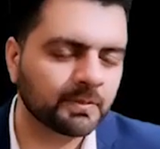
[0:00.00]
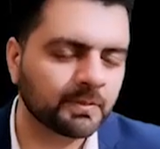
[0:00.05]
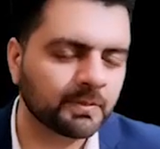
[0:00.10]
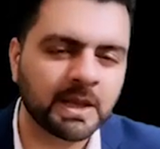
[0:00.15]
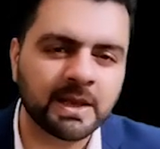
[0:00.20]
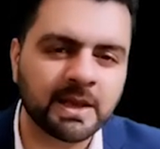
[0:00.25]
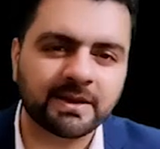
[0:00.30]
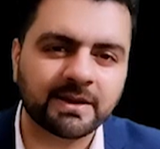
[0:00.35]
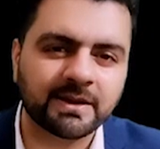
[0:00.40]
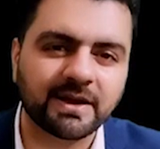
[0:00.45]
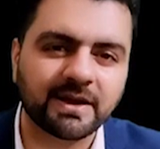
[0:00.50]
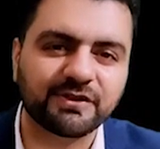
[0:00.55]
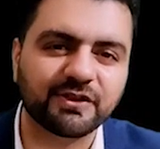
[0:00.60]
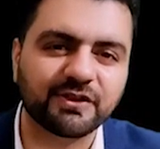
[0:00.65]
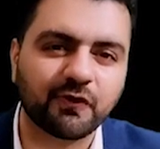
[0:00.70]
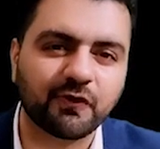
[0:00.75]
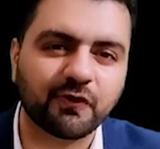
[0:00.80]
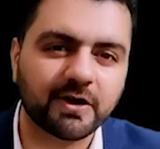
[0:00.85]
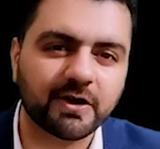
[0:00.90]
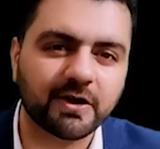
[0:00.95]
Because the
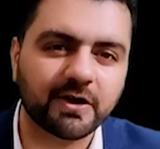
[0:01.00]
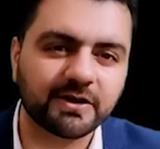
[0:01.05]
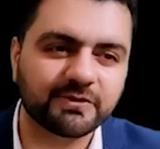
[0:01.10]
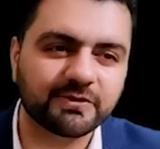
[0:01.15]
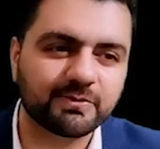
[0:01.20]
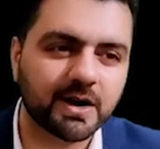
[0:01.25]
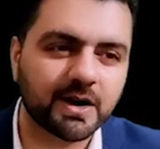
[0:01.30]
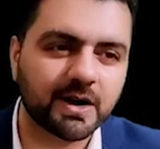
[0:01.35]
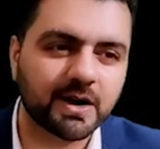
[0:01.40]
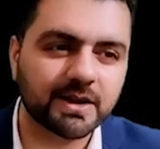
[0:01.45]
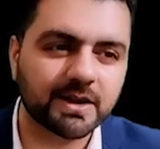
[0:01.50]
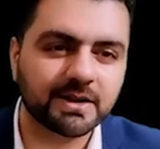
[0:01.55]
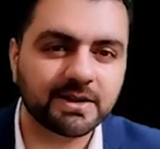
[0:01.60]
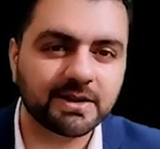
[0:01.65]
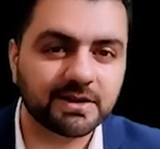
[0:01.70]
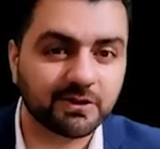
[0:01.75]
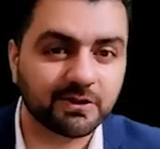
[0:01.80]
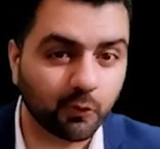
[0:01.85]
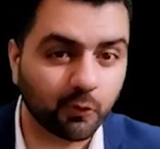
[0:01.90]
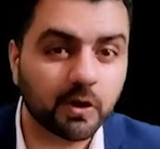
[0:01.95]
Forex market is
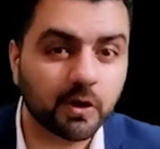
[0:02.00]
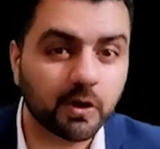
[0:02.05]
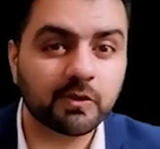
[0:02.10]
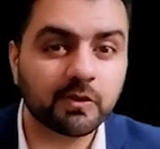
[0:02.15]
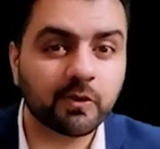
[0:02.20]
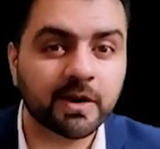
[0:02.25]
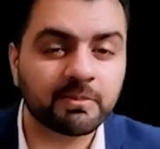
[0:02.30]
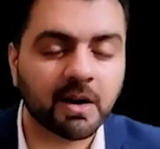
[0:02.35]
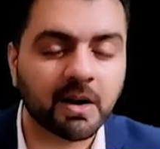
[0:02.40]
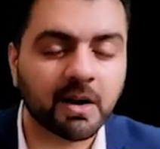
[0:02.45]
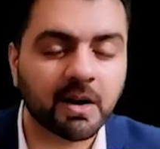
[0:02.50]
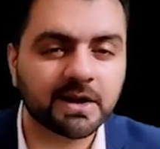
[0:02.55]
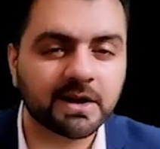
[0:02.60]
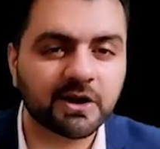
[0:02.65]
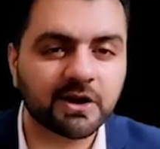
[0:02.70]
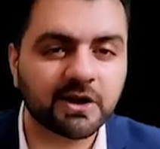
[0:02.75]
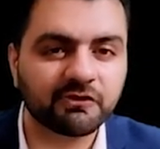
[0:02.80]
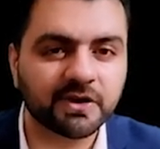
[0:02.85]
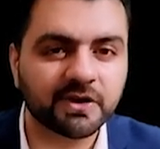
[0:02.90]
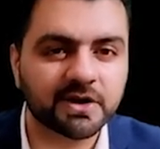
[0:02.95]
a worldwide market
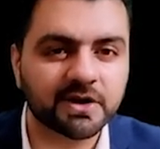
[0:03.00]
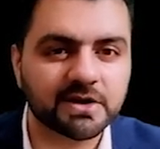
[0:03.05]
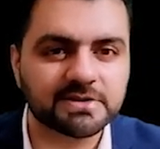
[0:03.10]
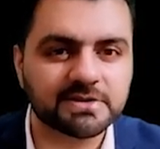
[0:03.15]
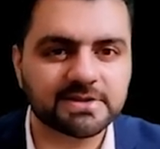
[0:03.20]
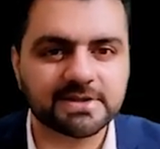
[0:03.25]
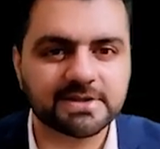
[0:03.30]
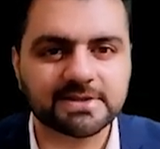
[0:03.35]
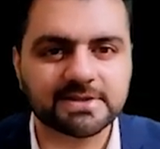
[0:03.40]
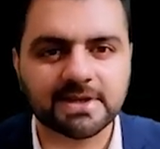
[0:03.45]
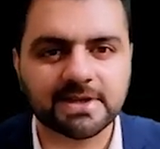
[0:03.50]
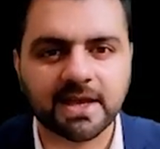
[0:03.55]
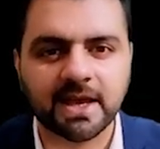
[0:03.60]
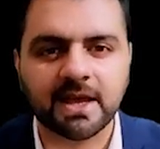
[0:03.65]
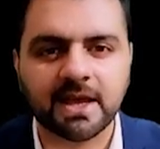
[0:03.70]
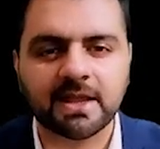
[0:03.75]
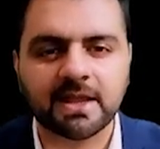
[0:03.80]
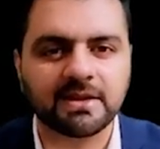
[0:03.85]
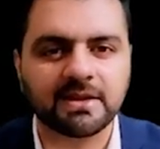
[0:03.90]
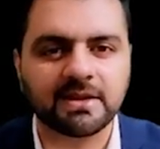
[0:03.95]
of the currencies,
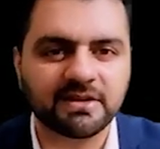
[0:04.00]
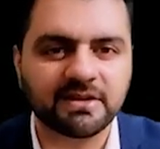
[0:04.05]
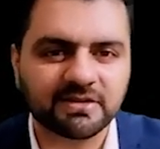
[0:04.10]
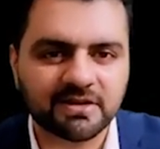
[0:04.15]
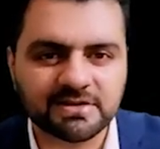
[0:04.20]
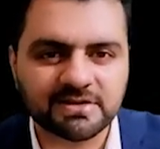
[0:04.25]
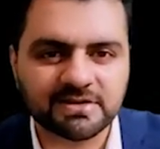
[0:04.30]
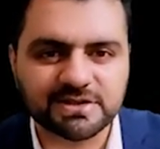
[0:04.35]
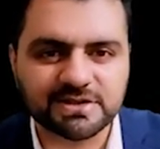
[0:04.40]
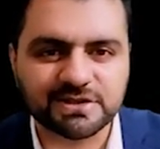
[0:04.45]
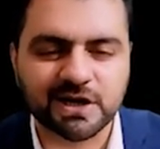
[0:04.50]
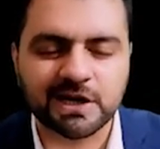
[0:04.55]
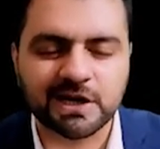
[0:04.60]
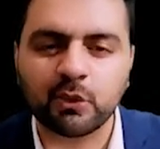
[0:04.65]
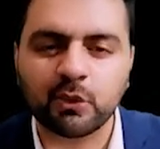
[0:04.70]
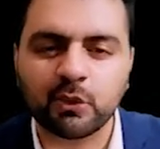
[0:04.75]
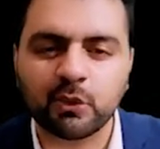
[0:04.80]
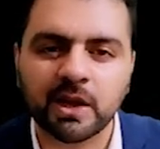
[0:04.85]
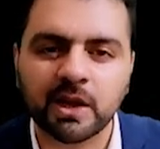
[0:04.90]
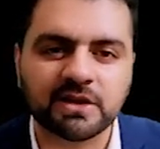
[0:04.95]
and these currencies are
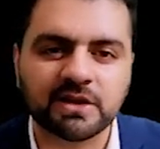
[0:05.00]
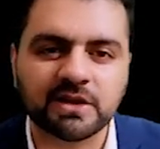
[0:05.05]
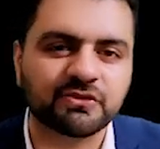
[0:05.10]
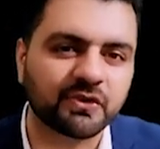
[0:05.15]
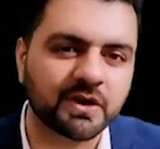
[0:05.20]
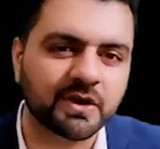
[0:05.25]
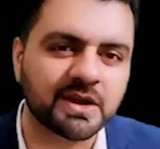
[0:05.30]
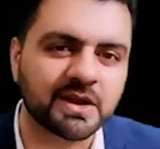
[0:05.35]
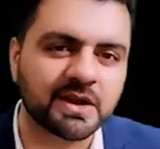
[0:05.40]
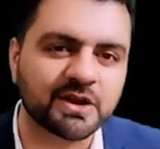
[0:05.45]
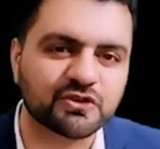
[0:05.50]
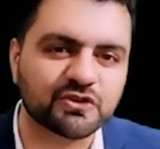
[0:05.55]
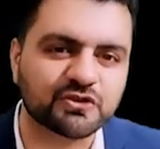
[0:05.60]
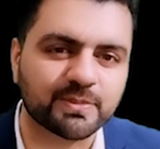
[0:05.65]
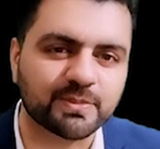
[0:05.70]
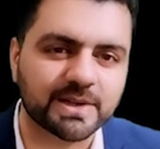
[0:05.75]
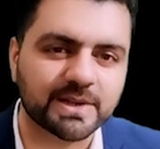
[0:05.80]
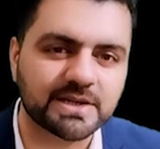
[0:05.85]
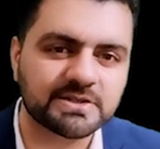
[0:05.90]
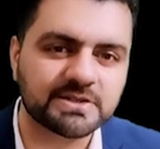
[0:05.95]
known as trading
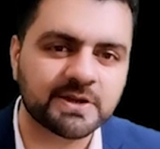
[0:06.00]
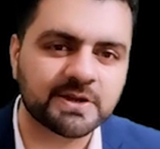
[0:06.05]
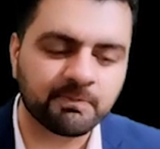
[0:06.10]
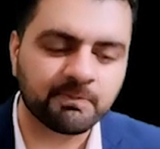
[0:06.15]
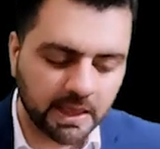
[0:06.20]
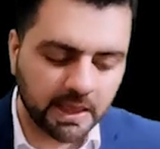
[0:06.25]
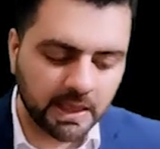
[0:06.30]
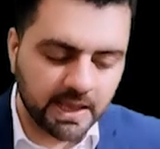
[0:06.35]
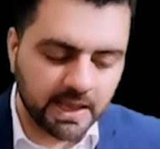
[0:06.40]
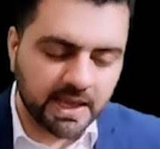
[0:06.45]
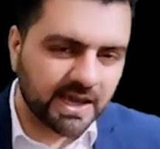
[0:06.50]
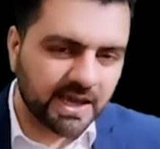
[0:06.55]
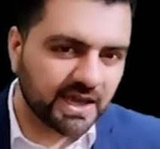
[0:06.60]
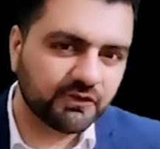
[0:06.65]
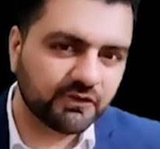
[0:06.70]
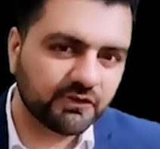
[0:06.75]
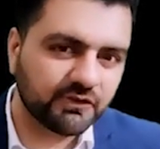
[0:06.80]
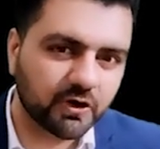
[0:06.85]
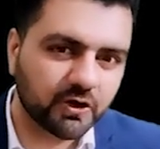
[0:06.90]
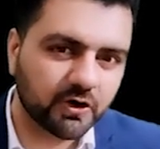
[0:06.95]
instruments. In the
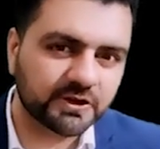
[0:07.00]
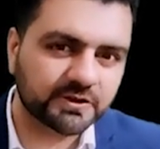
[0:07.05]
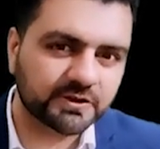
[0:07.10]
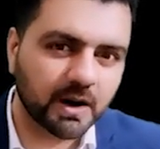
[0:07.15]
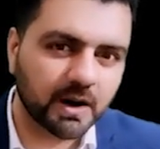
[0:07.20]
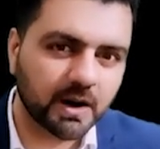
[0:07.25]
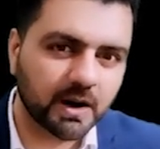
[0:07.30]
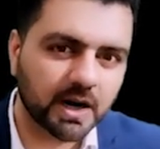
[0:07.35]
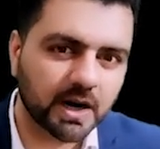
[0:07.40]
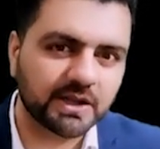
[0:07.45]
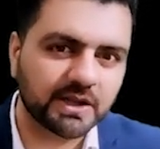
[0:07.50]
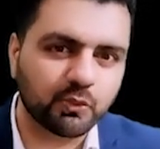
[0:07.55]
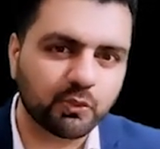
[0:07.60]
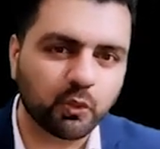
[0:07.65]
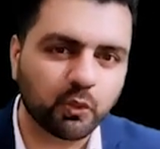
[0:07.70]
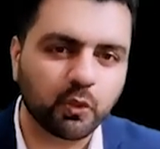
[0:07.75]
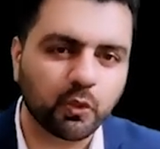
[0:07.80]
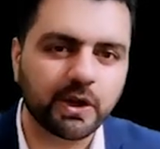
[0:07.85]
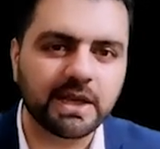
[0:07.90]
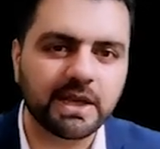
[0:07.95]
Forex market,
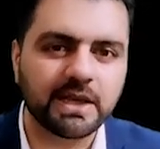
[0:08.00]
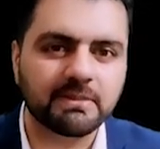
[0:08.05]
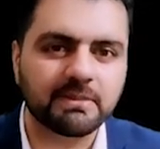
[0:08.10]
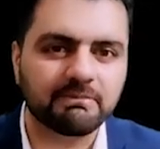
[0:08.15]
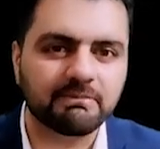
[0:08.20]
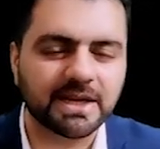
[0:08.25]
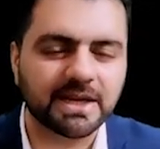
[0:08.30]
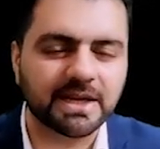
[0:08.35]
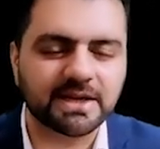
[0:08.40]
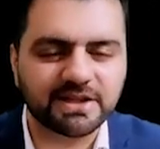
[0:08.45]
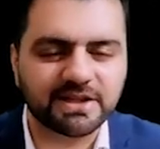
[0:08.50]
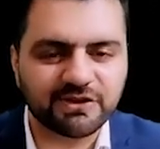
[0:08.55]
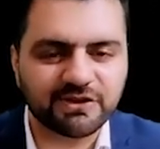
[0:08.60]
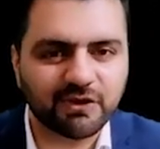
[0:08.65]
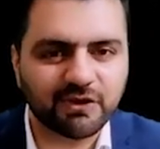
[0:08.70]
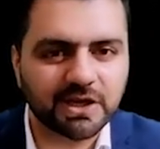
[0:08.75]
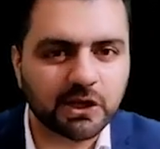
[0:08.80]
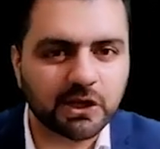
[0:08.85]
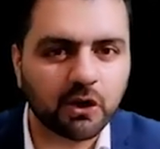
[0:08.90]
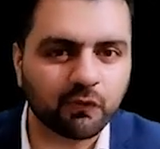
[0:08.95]
we measure the
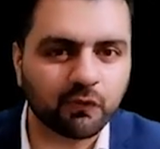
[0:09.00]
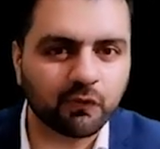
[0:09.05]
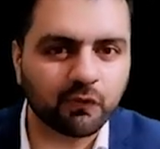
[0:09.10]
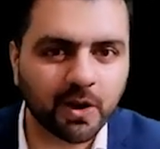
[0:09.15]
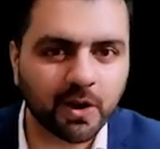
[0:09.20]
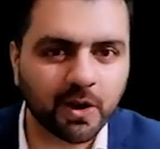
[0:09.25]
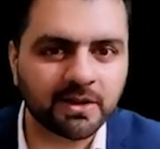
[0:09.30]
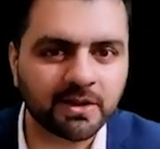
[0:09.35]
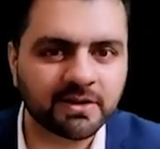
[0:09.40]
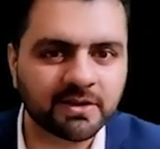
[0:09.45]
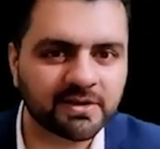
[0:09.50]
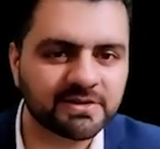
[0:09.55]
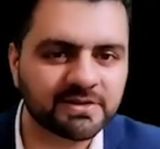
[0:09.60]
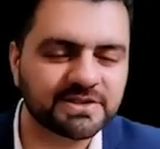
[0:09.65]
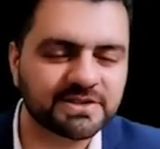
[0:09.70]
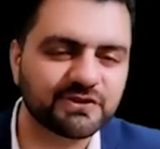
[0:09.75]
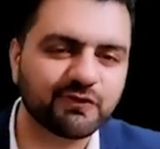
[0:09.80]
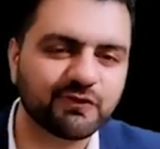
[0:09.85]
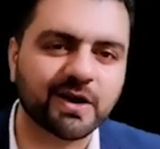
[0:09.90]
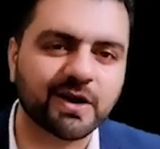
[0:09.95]
value of one currency
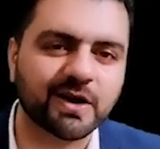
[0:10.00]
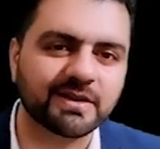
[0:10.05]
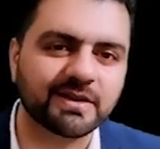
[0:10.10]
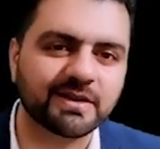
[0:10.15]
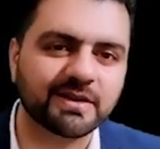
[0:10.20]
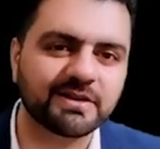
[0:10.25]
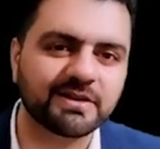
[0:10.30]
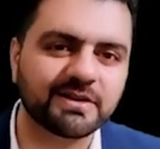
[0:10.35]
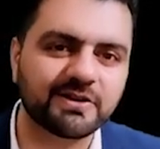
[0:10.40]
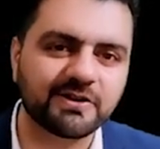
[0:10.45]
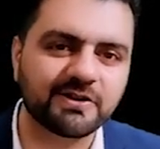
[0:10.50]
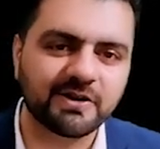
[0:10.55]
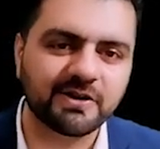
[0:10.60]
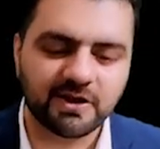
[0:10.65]
for another.